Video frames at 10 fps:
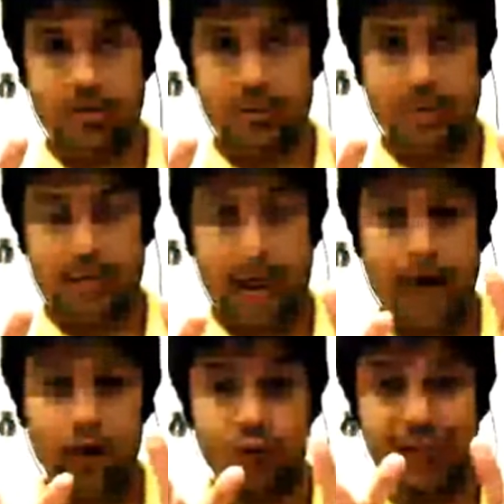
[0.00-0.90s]
Head of
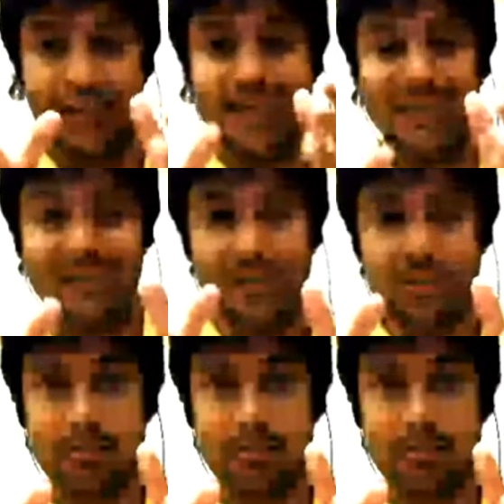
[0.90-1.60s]
the linked list.